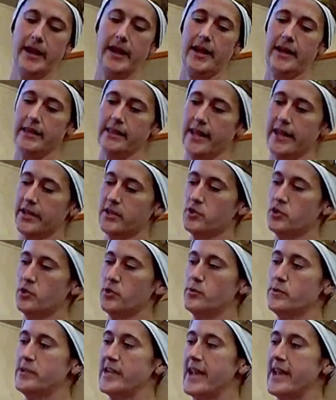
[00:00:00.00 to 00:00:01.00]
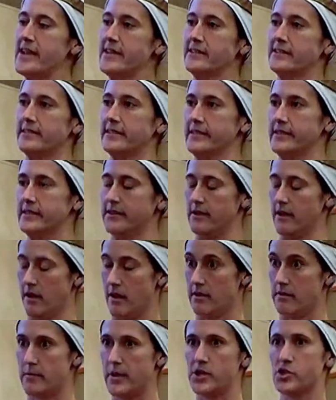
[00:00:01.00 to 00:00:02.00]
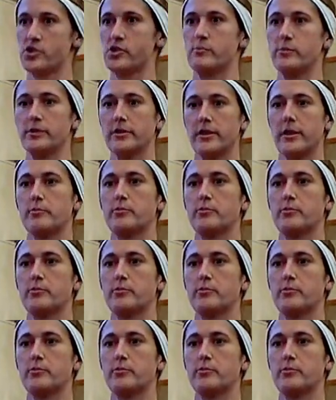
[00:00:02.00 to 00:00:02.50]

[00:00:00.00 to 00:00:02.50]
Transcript: and like 2 days and an unmentionable